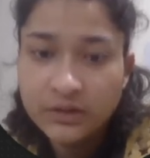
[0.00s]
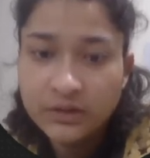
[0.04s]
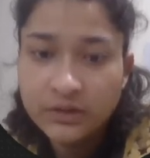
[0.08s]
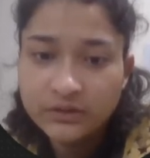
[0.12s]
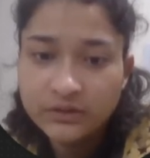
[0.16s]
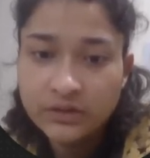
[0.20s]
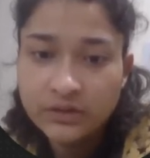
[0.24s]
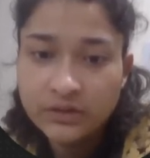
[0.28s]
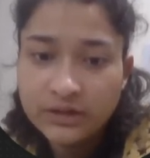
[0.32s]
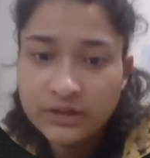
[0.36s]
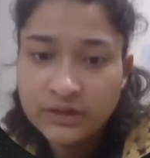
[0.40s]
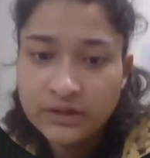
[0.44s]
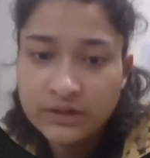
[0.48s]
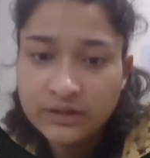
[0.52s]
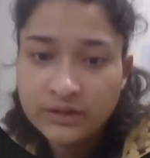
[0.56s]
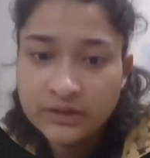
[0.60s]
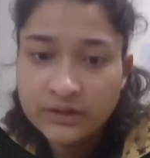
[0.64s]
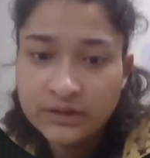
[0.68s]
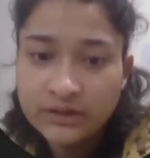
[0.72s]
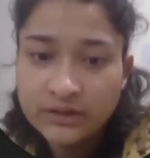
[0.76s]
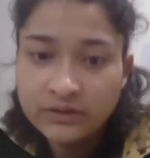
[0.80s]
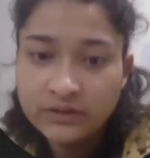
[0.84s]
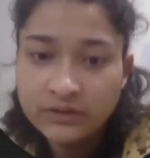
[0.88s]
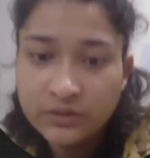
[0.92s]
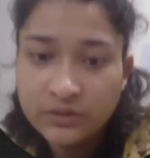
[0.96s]
So see
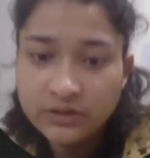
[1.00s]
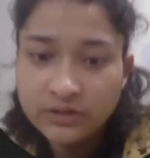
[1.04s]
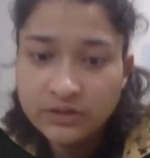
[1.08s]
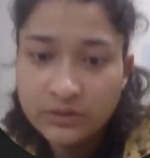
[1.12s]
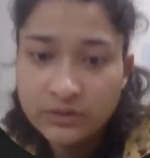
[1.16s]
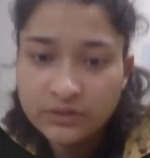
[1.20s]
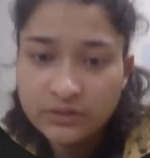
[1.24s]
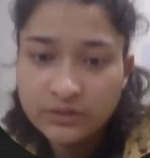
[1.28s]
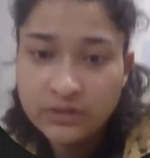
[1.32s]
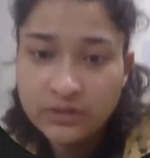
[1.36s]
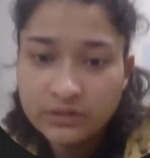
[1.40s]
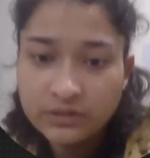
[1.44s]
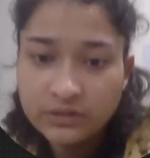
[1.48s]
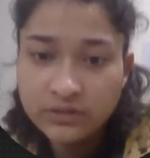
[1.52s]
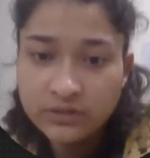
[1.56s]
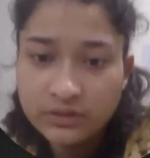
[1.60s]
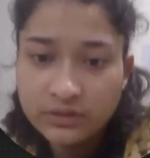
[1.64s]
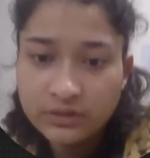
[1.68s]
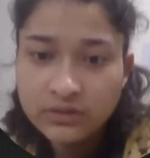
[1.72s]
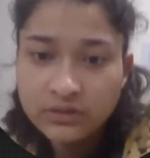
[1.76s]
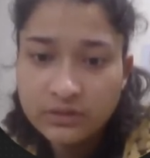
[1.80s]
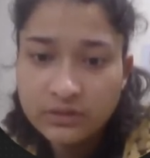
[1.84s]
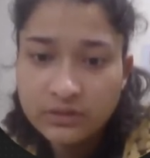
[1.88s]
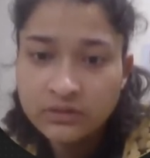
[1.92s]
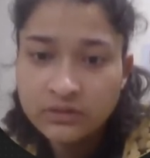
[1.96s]
0 0 0 0
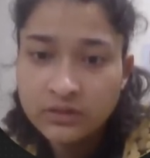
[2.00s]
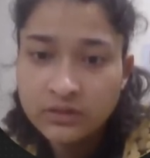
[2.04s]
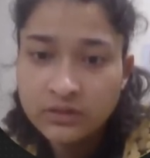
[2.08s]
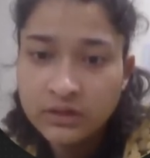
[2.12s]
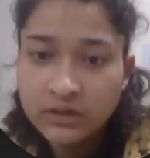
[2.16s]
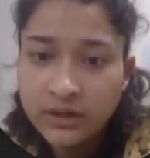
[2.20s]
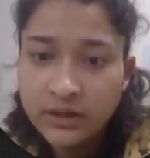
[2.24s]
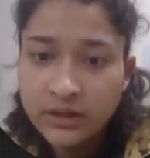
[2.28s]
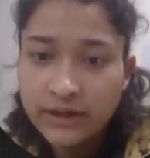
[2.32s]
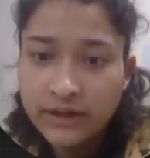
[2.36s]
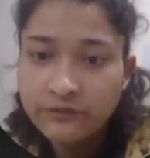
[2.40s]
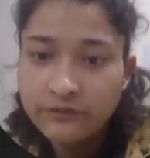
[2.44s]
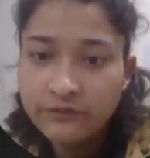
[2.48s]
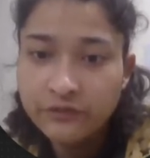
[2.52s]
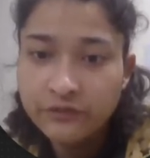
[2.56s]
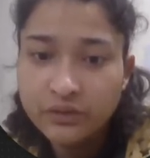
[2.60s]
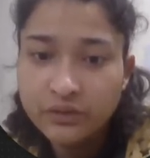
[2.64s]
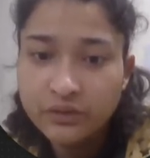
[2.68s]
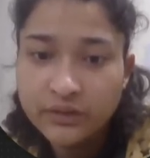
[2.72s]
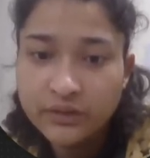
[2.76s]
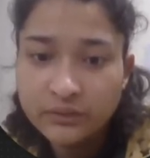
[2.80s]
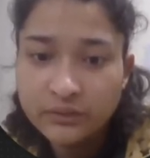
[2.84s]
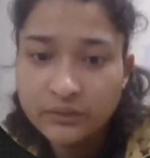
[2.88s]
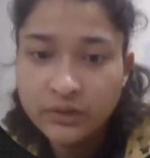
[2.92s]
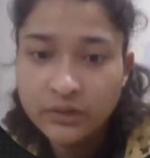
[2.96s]
and 4
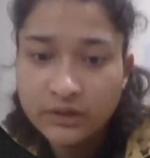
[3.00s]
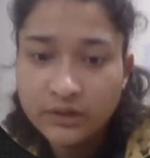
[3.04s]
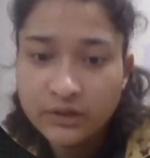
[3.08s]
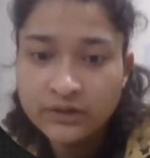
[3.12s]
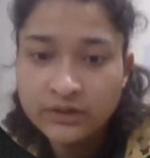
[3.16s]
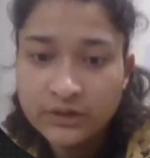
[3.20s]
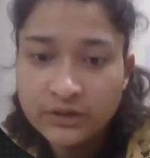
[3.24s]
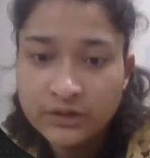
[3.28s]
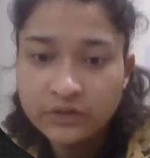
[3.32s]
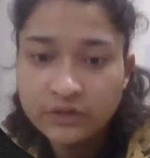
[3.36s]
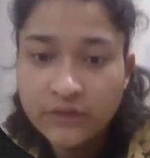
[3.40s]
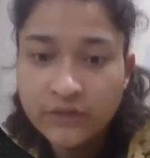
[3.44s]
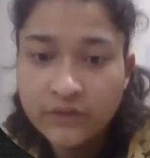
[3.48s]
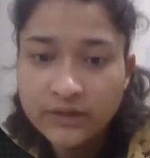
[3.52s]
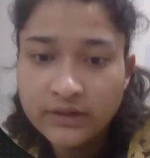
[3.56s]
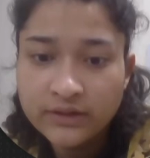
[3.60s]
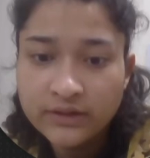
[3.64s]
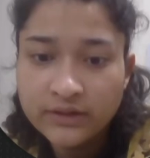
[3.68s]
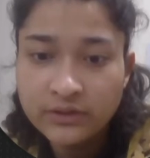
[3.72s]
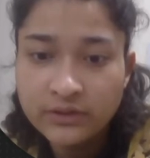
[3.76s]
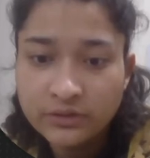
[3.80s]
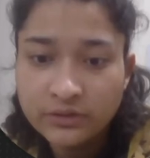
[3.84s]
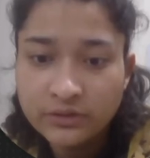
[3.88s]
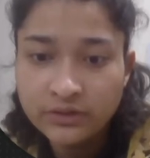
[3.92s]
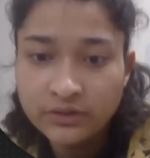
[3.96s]
is what 0 1
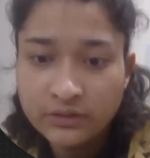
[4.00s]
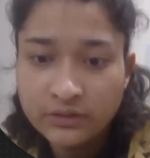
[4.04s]
0 0.